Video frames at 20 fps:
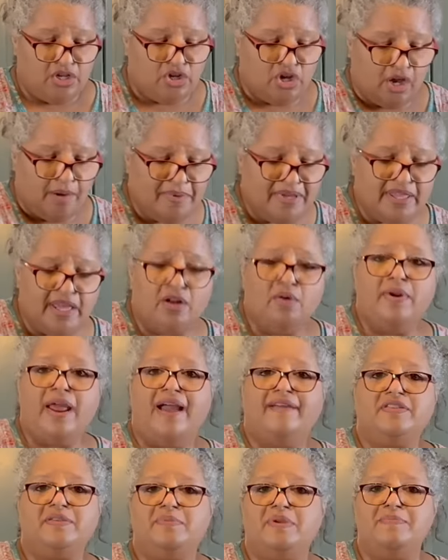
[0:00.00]
I mean, they don't
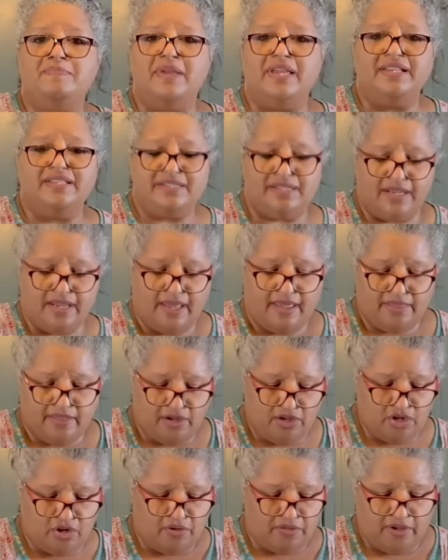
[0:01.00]
have to be minced.
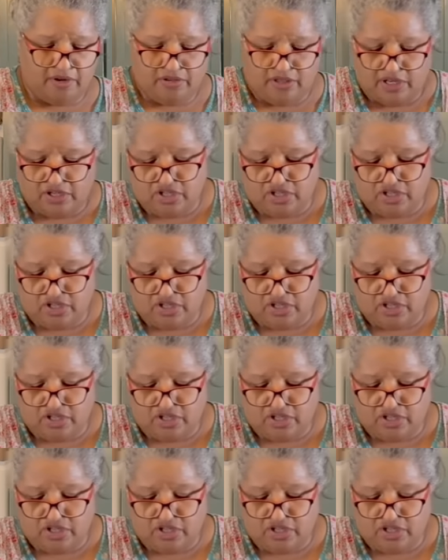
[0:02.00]
They